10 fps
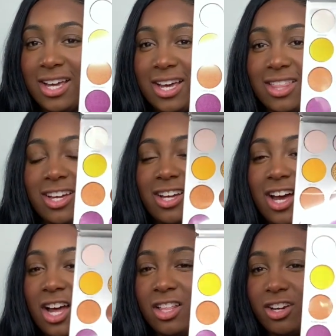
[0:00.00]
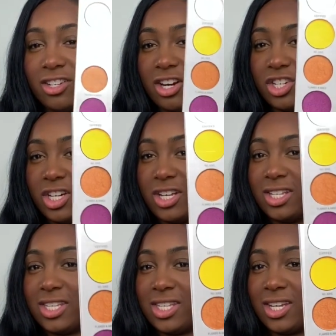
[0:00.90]
the colors are
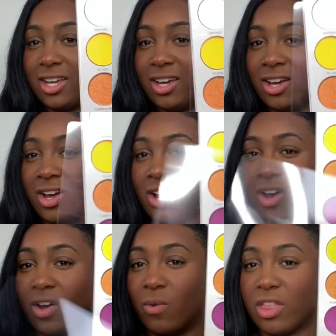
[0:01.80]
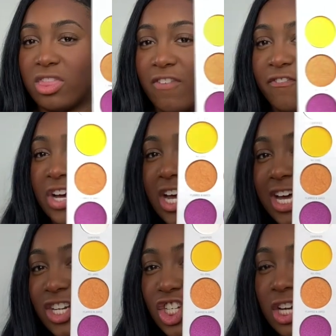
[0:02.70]
just, what the fudge?